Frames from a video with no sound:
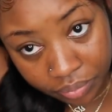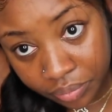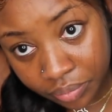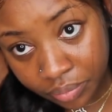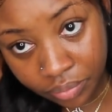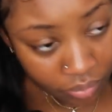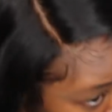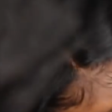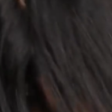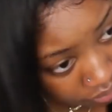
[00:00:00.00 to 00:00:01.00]
will cut these
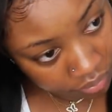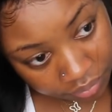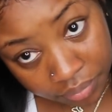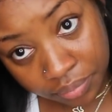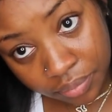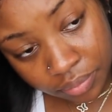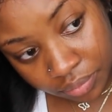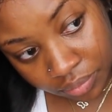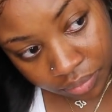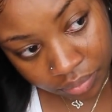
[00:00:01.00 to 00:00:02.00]
sections that I'm
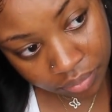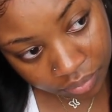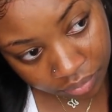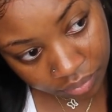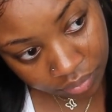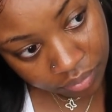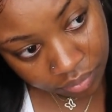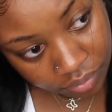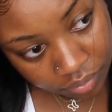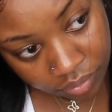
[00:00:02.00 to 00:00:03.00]
using in
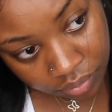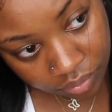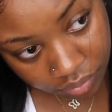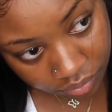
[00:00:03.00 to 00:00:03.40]
half